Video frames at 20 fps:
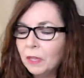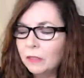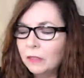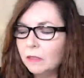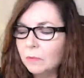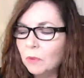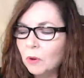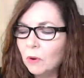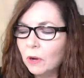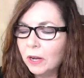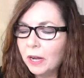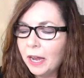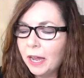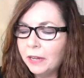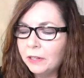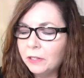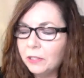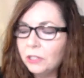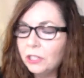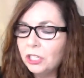The more
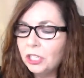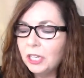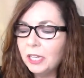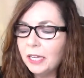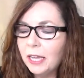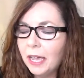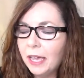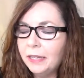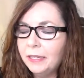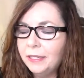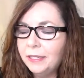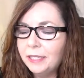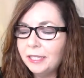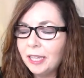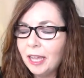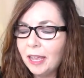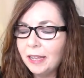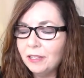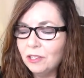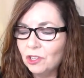energy and
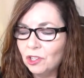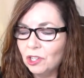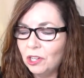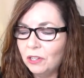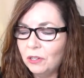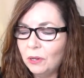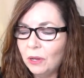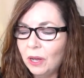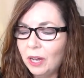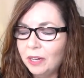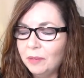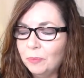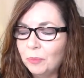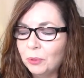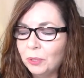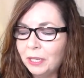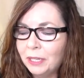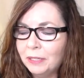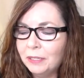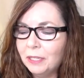intention I
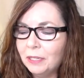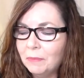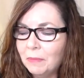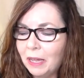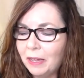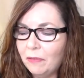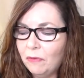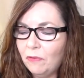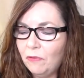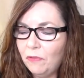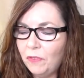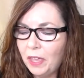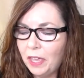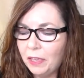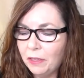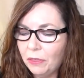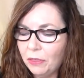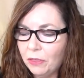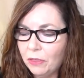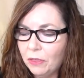bring to my
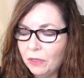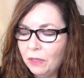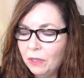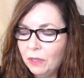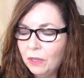faith,